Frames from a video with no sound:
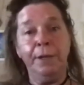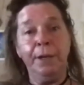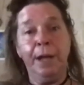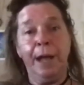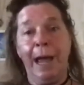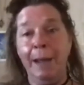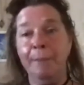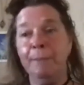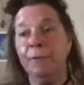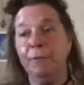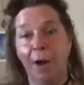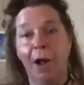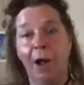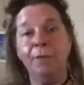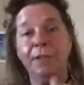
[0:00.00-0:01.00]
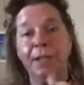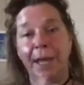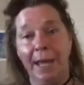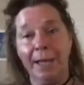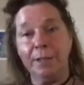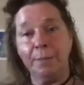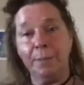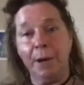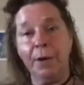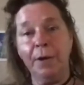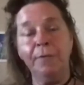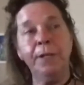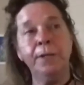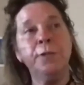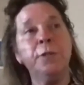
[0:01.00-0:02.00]
I'm involved as a part
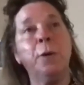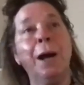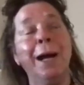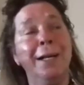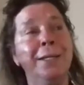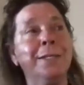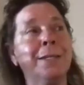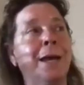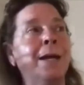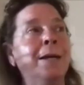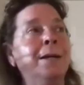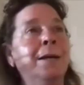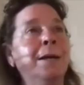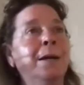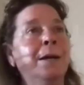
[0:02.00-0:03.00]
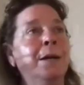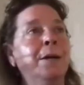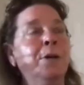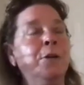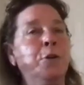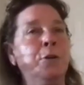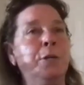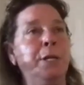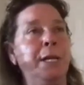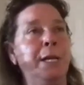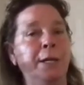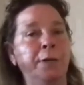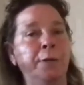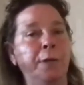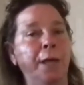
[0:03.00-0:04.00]
of it. And so Einstein couldn't
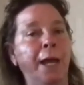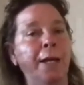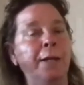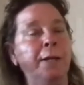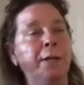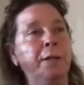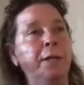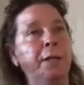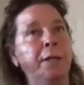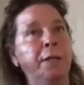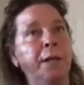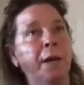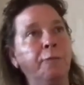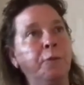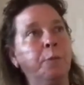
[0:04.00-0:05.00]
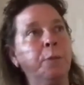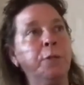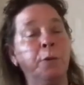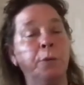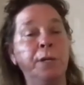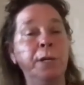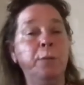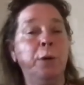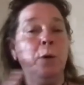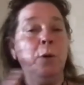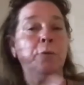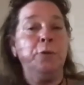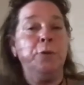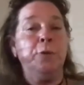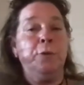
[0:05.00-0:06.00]
handle that comfortably. So he went
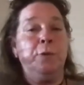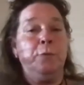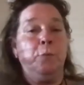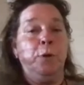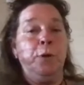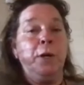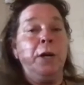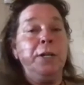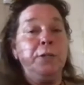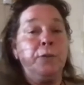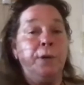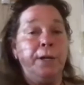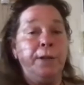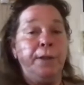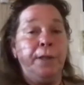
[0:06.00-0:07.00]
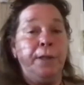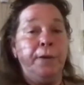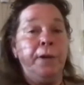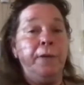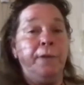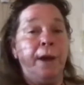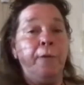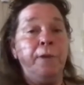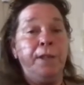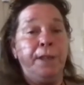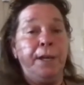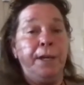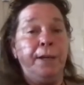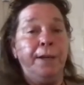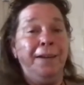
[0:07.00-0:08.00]
over to the work on his grand theory of
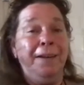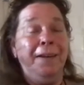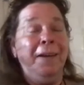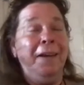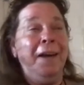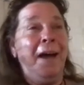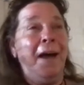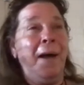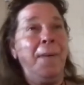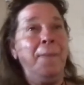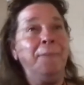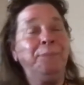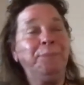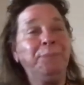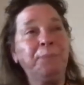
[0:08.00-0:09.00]
everything. Um,